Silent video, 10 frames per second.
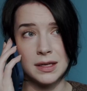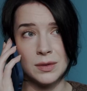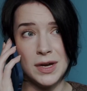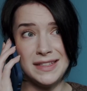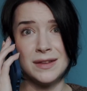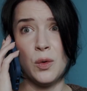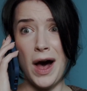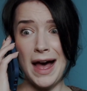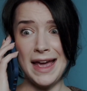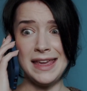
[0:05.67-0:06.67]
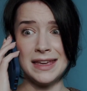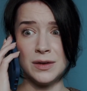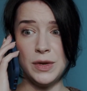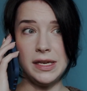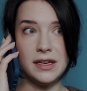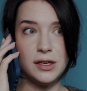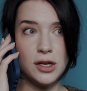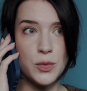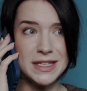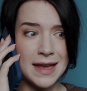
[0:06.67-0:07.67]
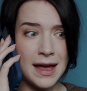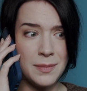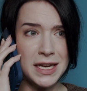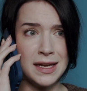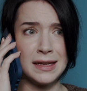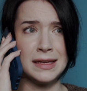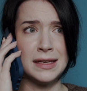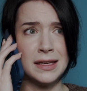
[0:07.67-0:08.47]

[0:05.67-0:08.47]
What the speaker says: What? Why? We need to know what's happening.